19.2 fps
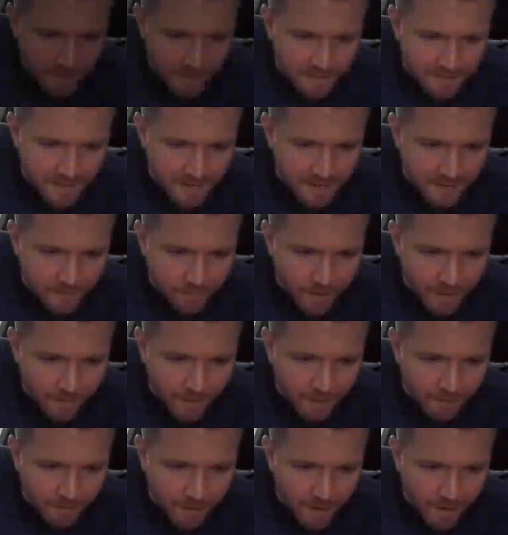Taylor, rate
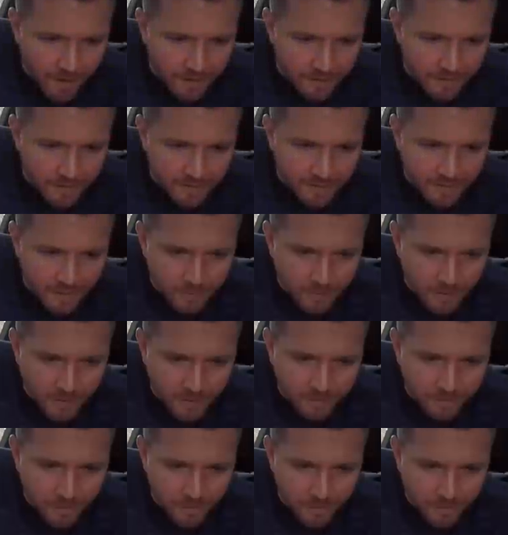my ride. This sounds like a
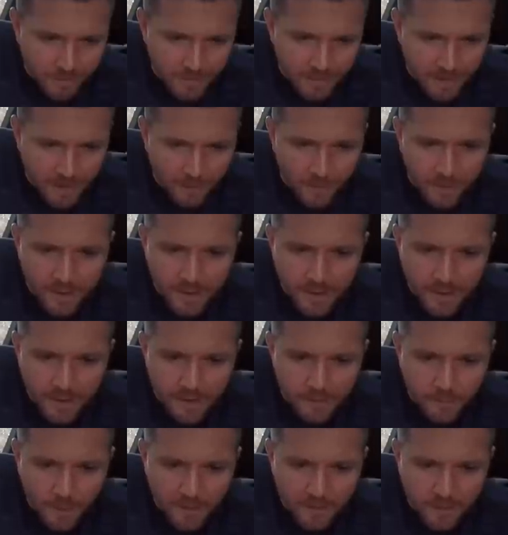fun video.
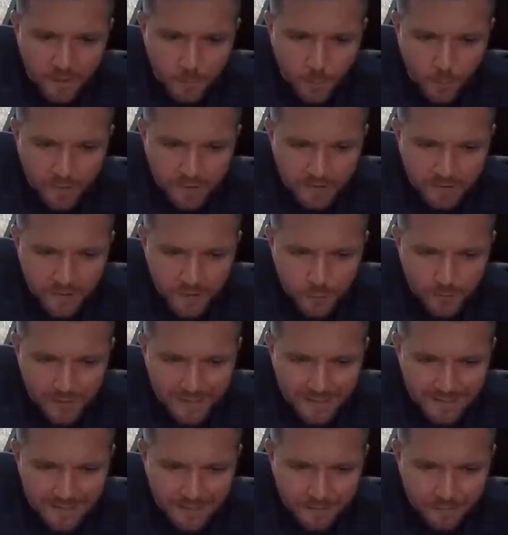Here's my two point two
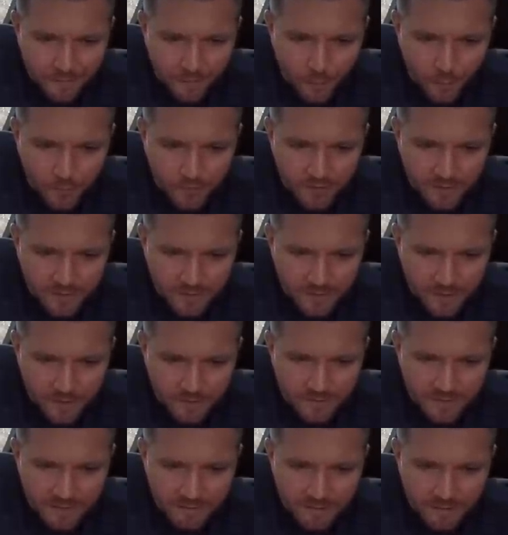litre four cylinder
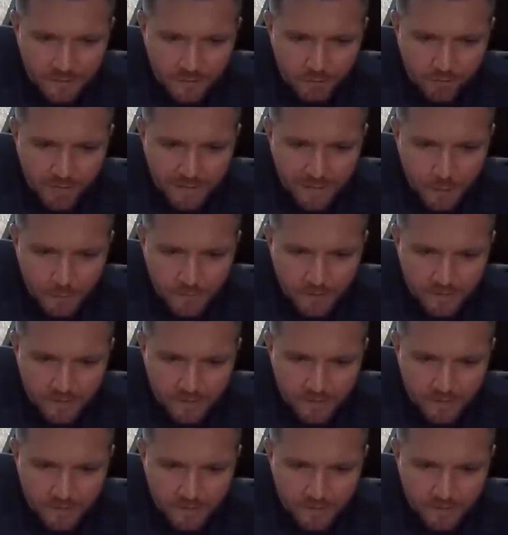Series three Lotus